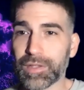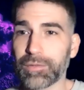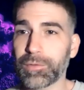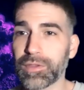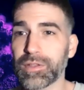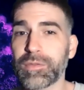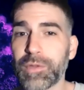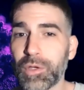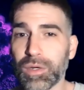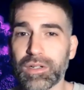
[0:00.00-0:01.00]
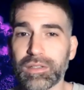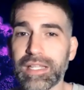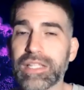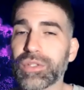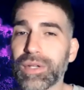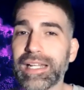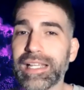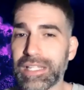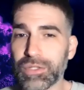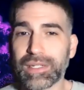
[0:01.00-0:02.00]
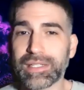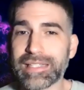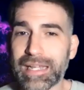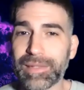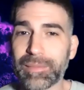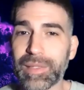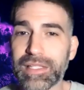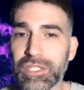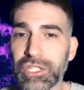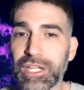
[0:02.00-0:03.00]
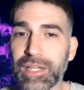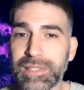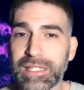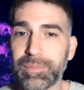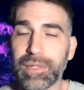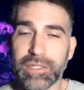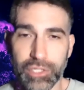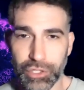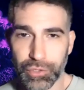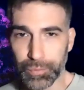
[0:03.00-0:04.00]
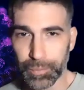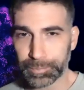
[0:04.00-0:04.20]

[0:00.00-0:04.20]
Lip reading: For those of you who are not Israel time, that means GMT +2.